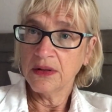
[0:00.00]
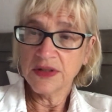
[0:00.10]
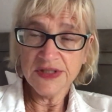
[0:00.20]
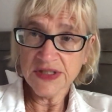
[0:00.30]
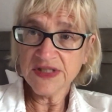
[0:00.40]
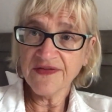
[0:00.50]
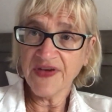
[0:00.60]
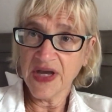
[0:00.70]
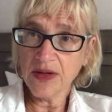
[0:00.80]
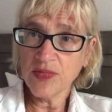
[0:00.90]
This is a
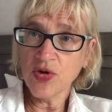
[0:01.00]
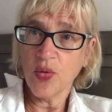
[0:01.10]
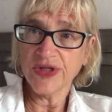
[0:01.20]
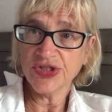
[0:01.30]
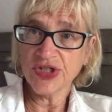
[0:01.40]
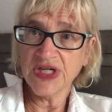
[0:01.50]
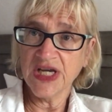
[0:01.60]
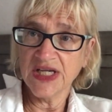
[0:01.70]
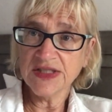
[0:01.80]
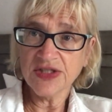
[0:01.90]
viable question to
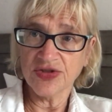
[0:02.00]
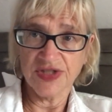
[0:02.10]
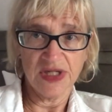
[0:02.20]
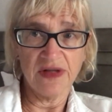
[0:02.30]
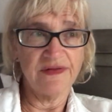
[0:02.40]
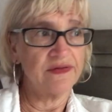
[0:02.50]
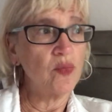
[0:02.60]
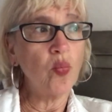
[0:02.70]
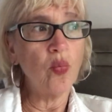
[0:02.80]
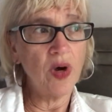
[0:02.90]
ask yourself.
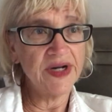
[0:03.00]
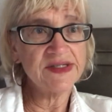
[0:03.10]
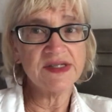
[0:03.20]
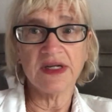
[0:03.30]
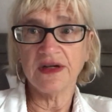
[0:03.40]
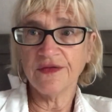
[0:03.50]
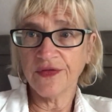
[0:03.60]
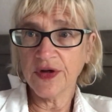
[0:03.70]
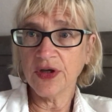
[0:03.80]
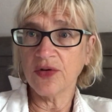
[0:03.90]
What is in it
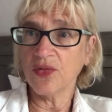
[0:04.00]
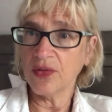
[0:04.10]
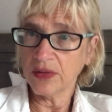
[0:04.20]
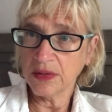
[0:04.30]
for you?